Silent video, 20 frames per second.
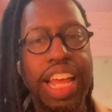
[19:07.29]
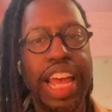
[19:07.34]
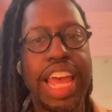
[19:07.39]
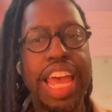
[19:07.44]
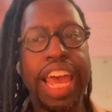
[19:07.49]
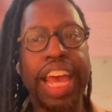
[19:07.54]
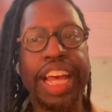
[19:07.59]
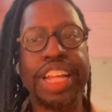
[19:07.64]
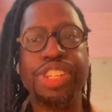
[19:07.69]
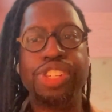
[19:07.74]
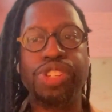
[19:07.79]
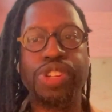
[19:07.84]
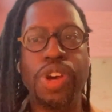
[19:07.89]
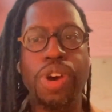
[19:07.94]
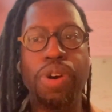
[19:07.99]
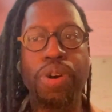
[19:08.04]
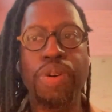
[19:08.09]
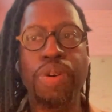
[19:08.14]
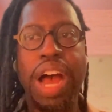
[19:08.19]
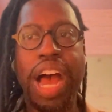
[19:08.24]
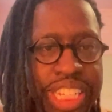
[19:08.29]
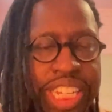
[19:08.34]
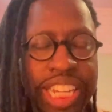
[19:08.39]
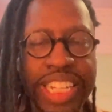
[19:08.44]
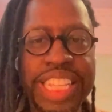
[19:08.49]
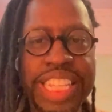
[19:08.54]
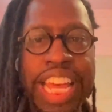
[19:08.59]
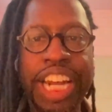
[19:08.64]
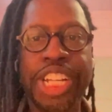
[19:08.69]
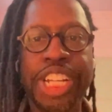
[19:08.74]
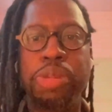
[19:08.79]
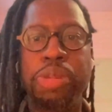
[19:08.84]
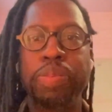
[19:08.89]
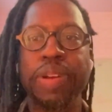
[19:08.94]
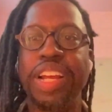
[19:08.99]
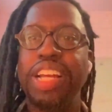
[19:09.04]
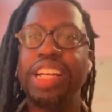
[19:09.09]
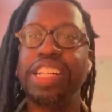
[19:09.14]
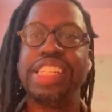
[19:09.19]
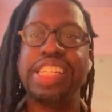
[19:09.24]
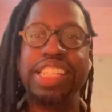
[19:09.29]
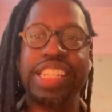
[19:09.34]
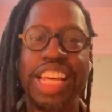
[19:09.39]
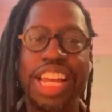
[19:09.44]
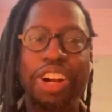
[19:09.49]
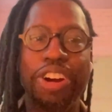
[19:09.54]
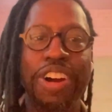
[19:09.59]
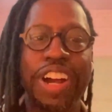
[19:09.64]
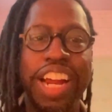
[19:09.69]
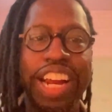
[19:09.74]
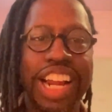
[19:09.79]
And so I took that experience and said, all right,